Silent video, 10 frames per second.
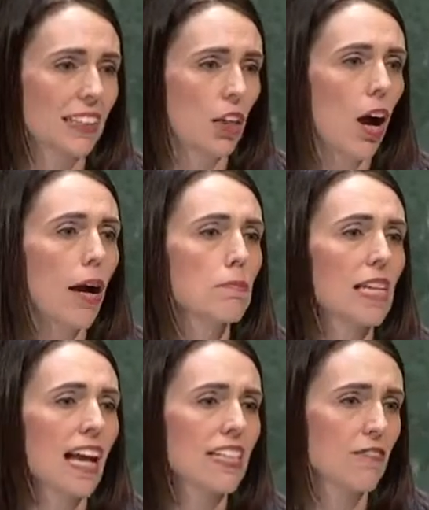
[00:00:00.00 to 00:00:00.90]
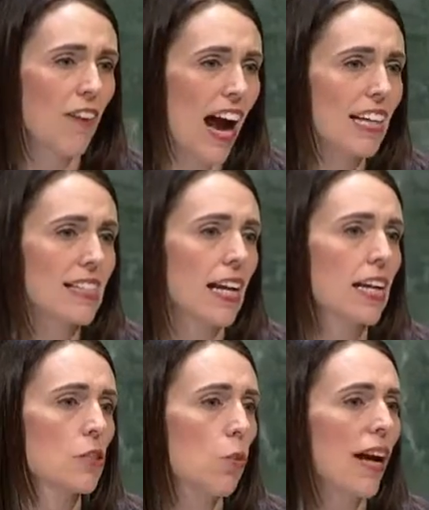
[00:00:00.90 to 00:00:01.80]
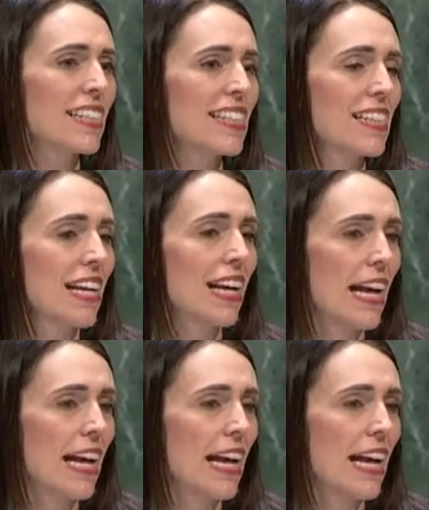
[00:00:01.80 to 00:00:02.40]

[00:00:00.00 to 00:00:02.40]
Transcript: at times as fast as once